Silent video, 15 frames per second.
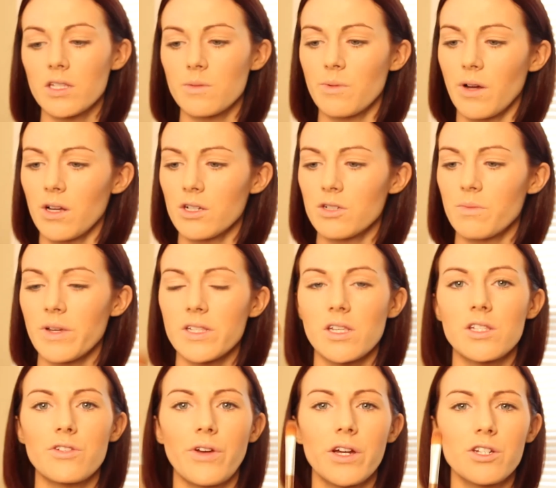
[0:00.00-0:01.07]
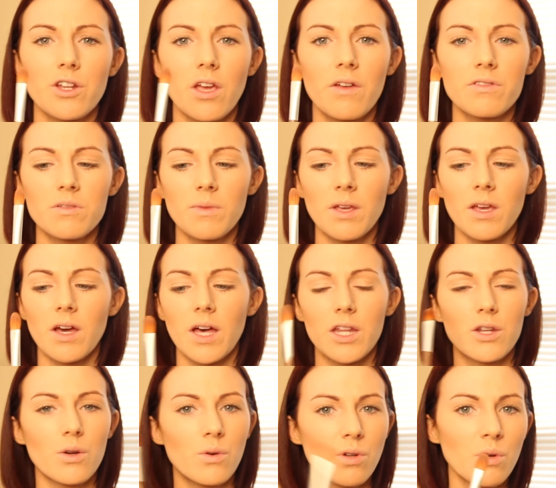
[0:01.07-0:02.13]
this brush my sister actually gave to me. I
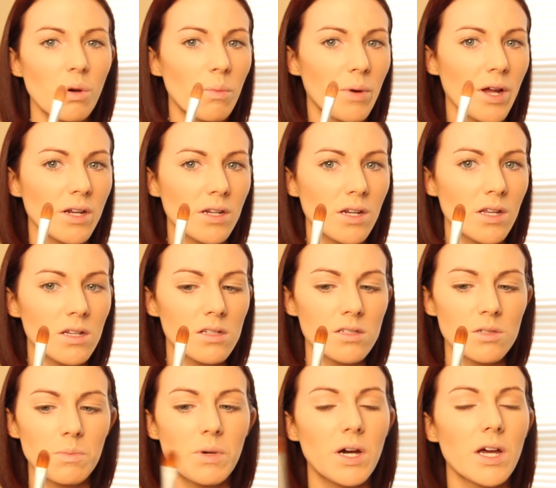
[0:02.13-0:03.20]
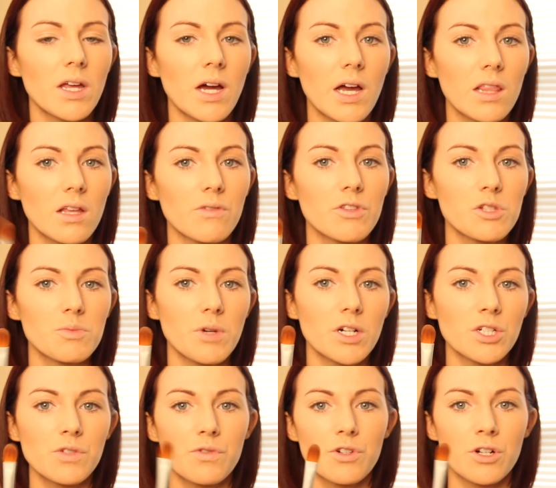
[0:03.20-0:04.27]
don't know what brand it is, but I love this
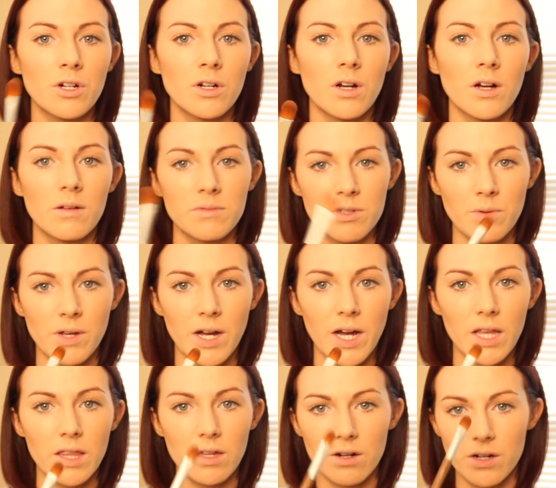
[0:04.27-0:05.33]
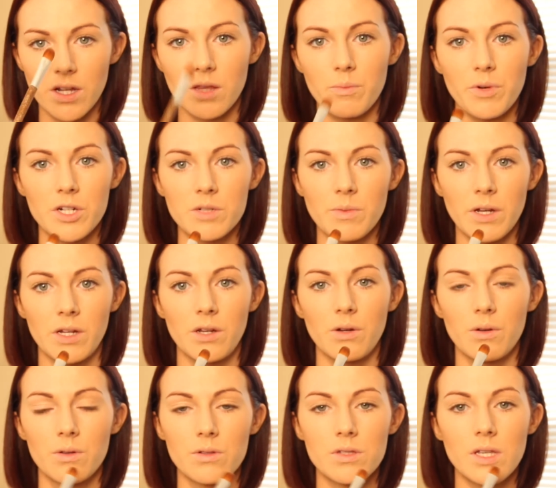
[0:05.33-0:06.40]
brush for doing highlighter down the bridge of my
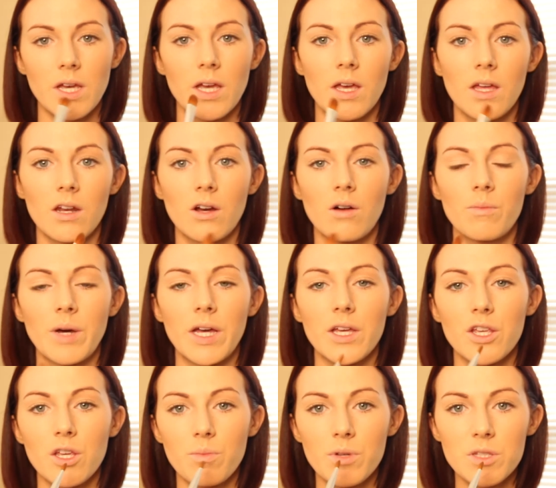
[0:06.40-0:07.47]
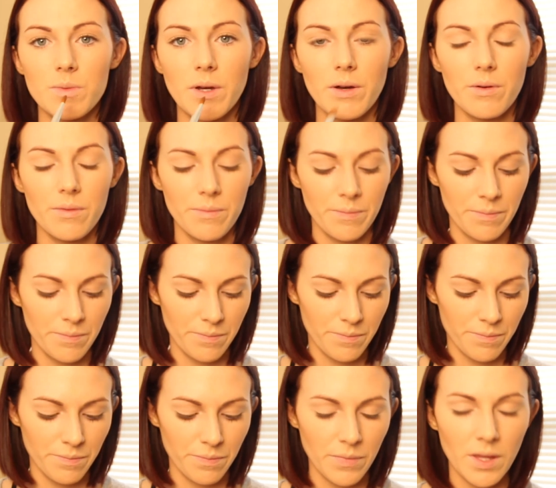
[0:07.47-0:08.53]
nose and on my Cupid's bow.
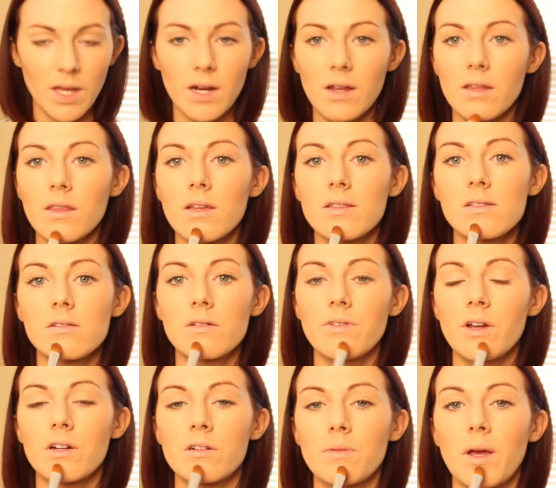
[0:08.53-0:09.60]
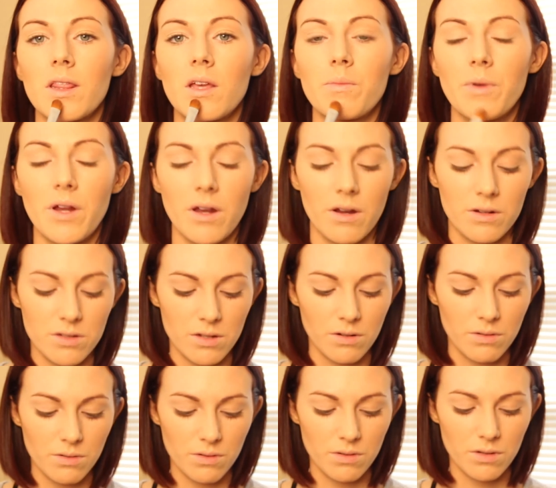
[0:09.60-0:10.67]
And I like to do it right under my lip right here
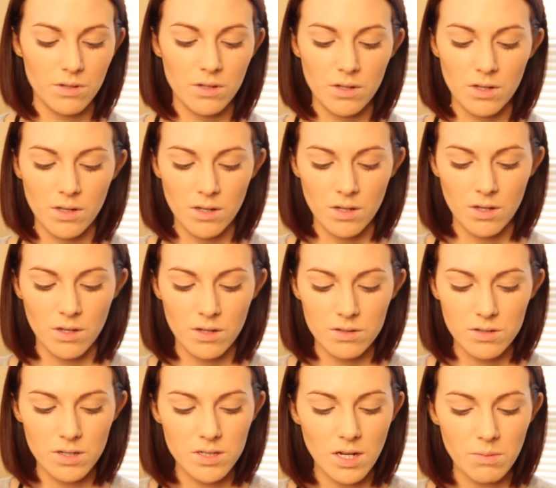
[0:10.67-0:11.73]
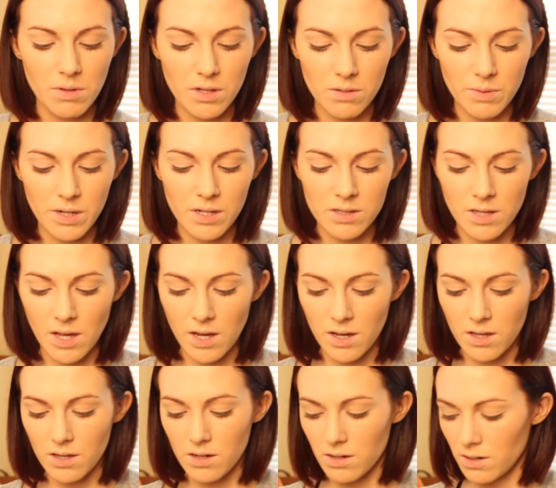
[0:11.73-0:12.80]
too. So I dab a little bit in
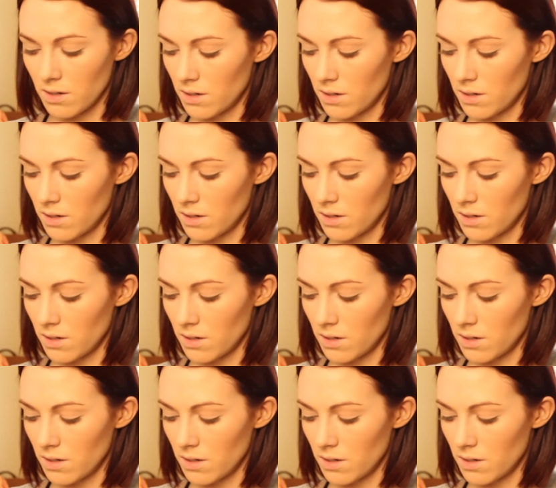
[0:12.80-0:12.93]
that.